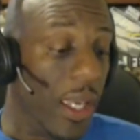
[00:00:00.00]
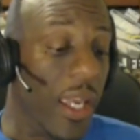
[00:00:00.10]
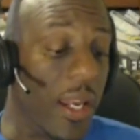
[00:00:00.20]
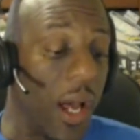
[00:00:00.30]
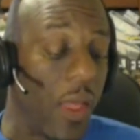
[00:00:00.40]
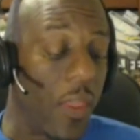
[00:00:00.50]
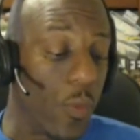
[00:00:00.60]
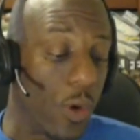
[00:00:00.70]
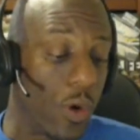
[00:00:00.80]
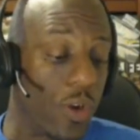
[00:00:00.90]
In other
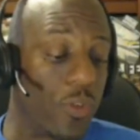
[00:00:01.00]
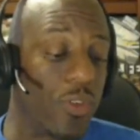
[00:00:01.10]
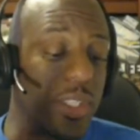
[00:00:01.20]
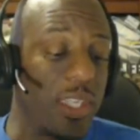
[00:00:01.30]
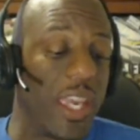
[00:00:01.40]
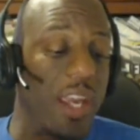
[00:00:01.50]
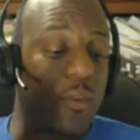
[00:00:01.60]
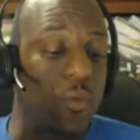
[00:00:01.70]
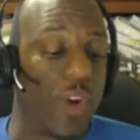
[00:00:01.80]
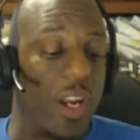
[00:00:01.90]
words, get
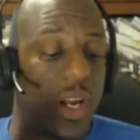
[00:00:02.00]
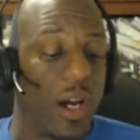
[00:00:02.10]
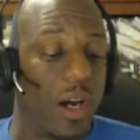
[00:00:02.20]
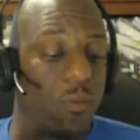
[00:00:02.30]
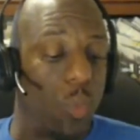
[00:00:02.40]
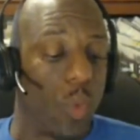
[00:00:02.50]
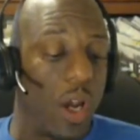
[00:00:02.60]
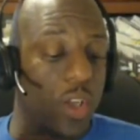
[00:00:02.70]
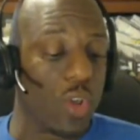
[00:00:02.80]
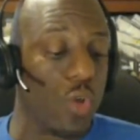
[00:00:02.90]
rid of
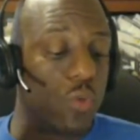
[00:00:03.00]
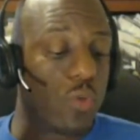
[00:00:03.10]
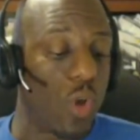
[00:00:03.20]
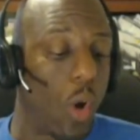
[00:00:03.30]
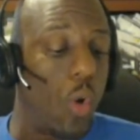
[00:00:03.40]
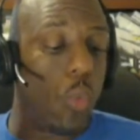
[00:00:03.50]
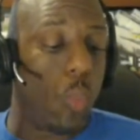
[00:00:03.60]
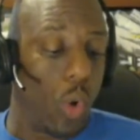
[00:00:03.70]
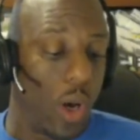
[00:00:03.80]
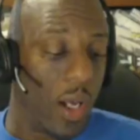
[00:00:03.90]
what you don't
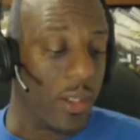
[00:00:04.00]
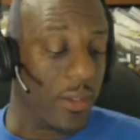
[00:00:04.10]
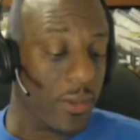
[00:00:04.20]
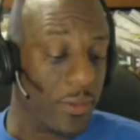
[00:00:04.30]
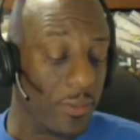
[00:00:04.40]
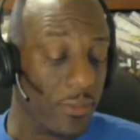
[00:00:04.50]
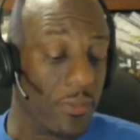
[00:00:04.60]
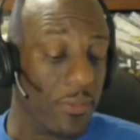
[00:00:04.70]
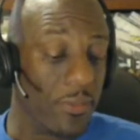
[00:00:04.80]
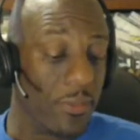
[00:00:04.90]
want
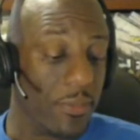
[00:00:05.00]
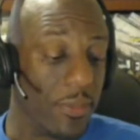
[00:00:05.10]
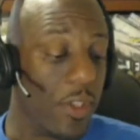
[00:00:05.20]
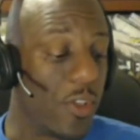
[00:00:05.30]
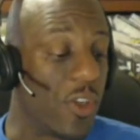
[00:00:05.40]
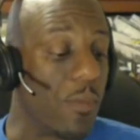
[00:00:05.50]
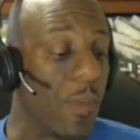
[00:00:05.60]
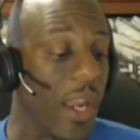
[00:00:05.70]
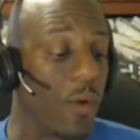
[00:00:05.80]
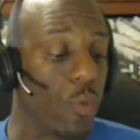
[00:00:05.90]
to
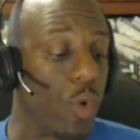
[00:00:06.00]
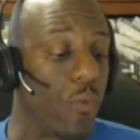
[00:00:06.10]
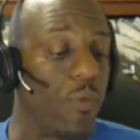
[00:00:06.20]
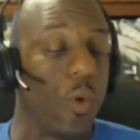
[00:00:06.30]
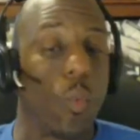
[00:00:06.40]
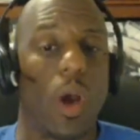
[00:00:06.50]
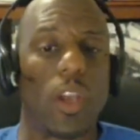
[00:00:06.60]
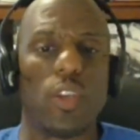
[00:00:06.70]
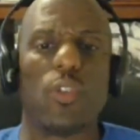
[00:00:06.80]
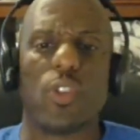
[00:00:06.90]
make room for
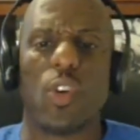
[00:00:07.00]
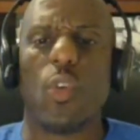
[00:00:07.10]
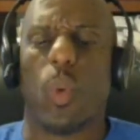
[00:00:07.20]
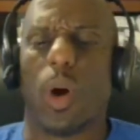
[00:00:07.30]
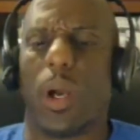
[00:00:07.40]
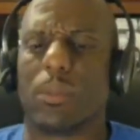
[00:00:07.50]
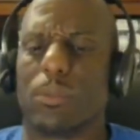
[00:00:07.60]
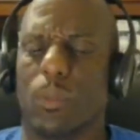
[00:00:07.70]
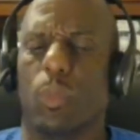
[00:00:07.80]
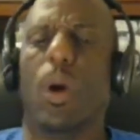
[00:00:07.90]
what you do want.
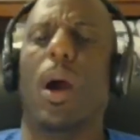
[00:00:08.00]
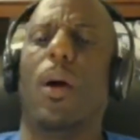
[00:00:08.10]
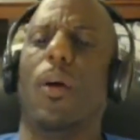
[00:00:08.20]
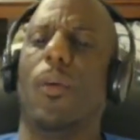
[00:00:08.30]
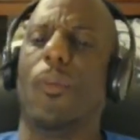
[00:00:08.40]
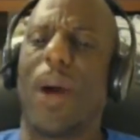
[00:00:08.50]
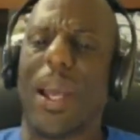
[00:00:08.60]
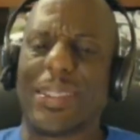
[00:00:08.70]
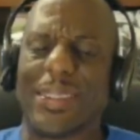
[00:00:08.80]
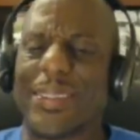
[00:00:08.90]
Whoa,
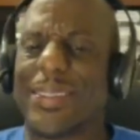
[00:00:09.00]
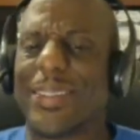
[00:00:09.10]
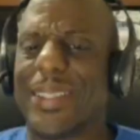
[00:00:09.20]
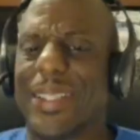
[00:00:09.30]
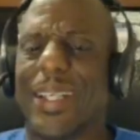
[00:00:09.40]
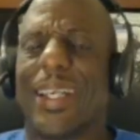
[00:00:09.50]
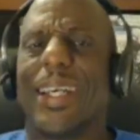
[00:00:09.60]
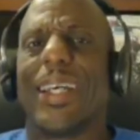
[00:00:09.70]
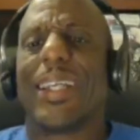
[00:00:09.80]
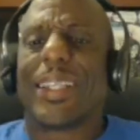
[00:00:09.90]
what?
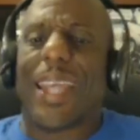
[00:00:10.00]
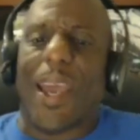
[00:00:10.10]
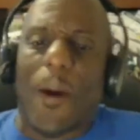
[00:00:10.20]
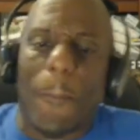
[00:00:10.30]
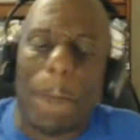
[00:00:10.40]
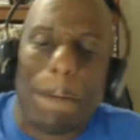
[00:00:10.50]
Now,